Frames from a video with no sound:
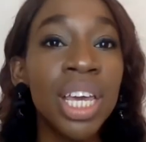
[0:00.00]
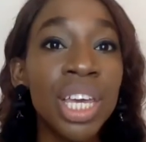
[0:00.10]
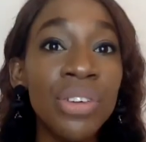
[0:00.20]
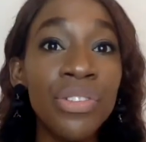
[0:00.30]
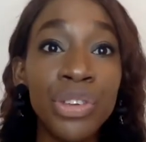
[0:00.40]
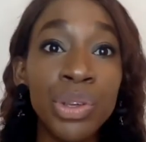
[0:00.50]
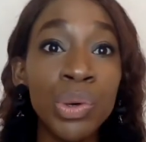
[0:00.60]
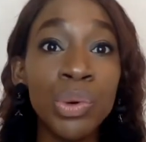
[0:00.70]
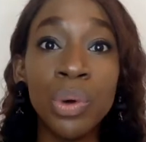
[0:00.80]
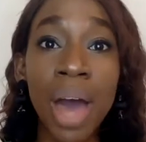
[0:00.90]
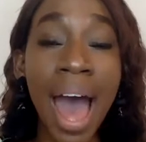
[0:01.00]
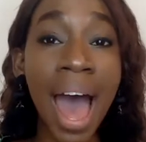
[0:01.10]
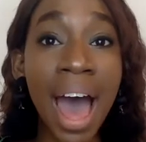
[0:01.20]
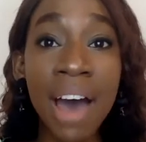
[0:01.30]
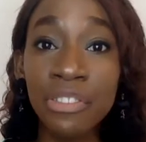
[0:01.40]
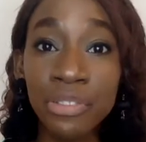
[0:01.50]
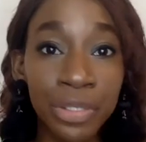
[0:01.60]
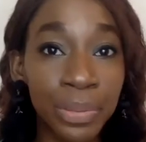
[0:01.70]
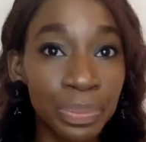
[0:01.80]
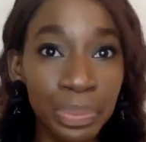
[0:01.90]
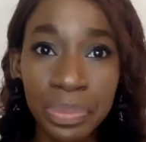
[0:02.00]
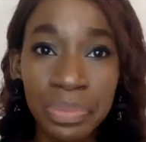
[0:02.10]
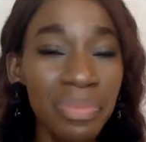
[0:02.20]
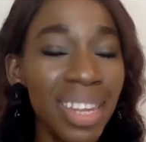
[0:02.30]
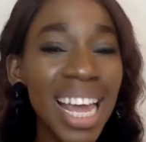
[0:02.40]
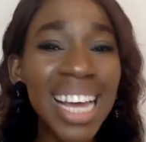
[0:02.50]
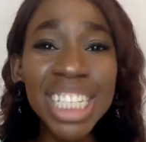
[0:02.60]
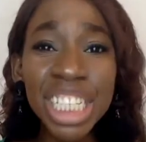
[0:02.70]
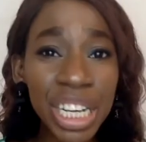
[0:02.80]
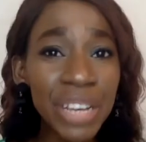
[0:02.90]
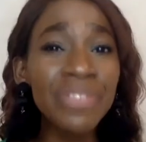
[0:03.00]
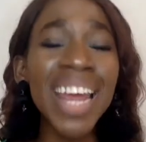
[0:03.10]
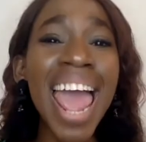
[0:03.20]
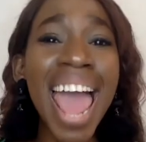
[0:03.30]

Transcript: If you have achieved